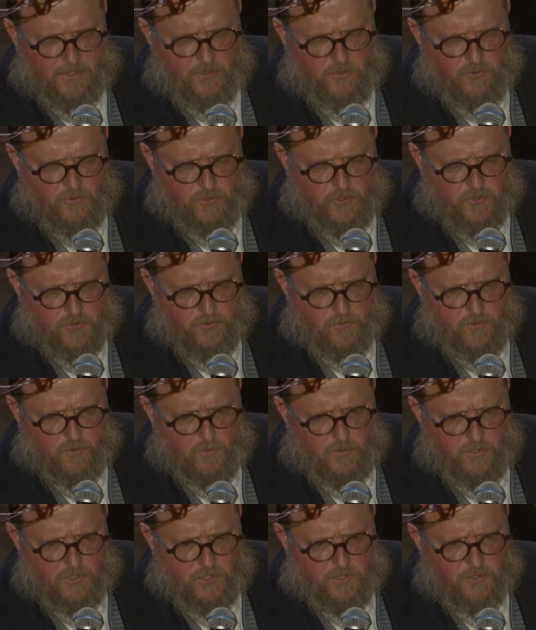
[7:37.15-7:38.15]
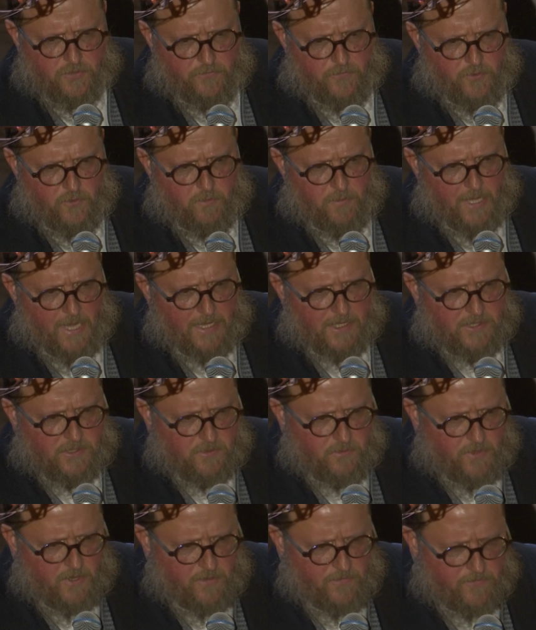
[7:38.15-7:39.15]
whose shul was just a few blocks
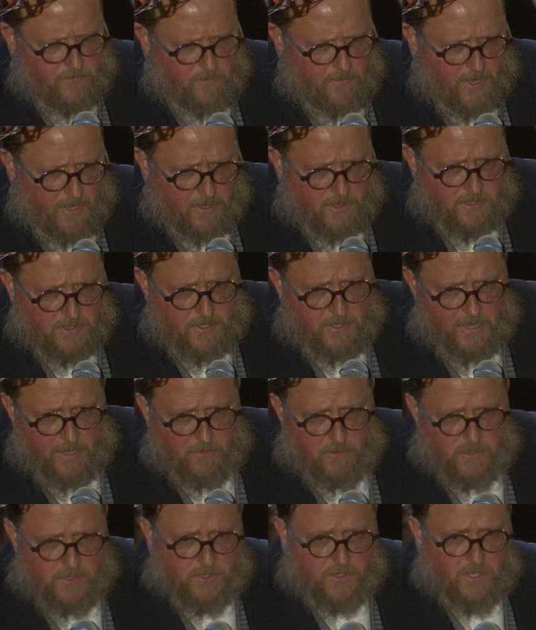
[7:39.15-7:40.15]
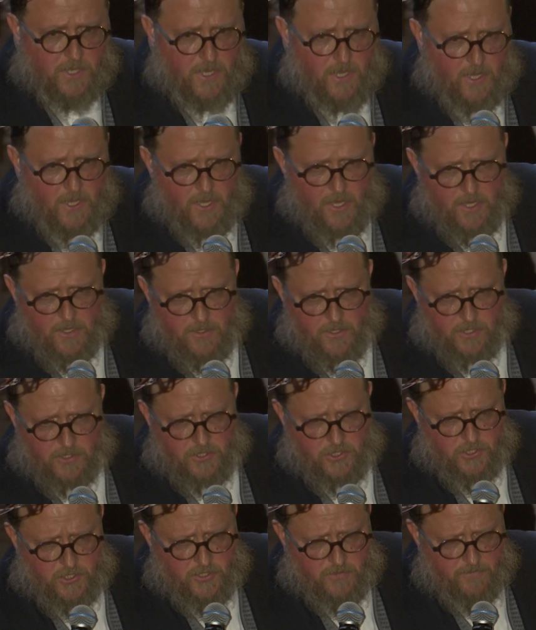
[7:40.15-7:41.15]
away from ours, and that was the
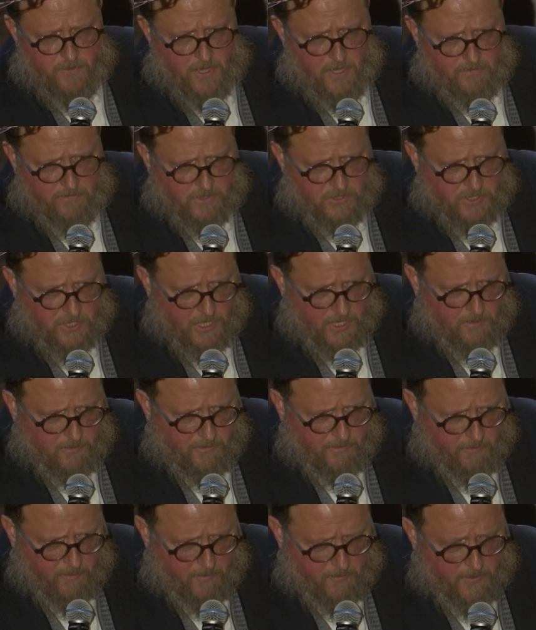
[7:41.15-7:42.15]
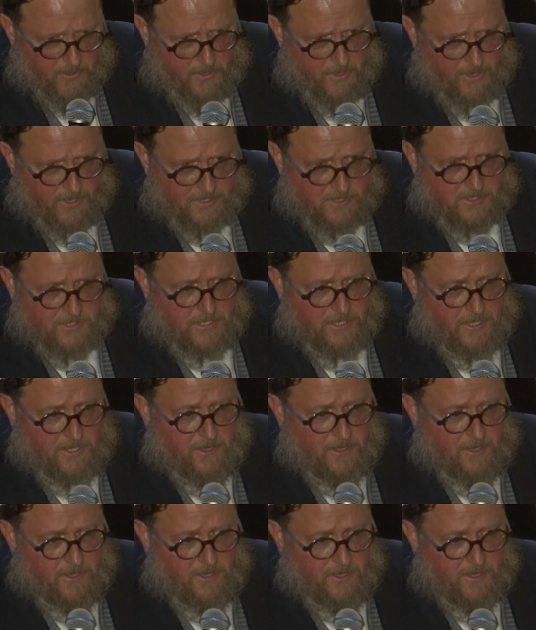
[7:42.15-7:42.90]
Rosh Yeshiva of Shalom, Rabbi Pekarsky.